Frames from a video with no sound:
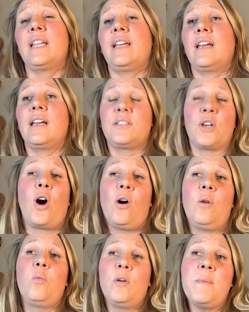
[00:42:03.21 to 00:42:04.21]
like a
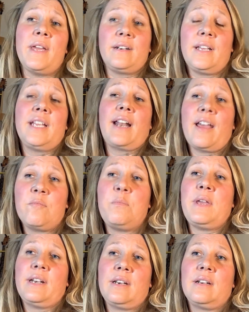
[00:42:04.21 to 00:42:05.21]
tall woman and have
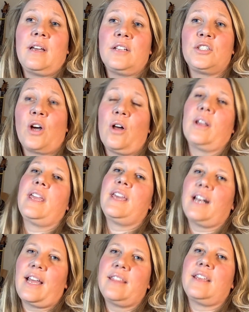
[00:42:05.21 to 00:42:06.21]
been a tall
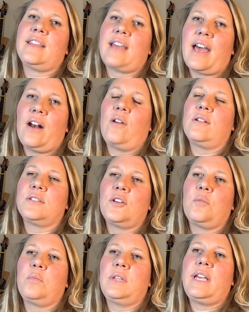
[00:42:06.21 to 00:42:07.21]
kid. I think that
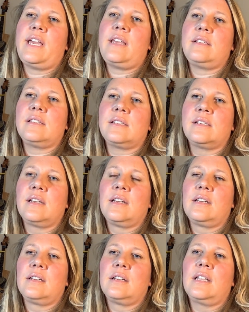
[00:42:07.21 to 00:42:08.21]
also plays
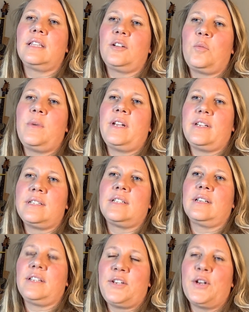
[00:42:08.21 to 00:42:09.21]
a little bit
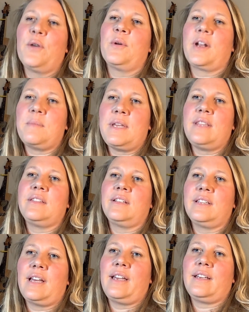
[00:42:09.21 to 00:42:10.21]
into, you know what I mean? The
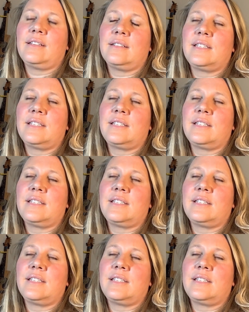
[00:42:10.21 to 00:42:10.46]
like,